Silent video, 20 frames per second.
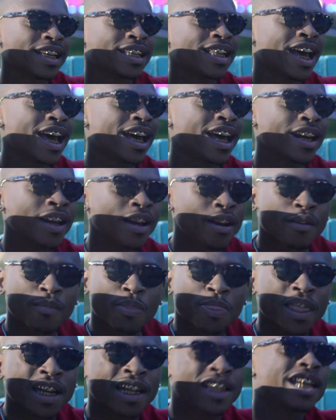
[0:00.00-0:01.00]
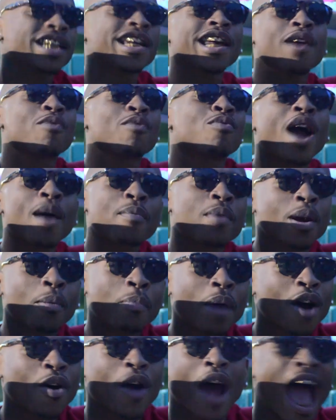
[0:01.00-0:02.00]
is that the shit that I'm rapping
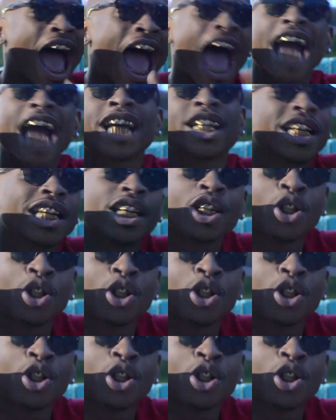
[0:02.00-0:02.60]
about, I actually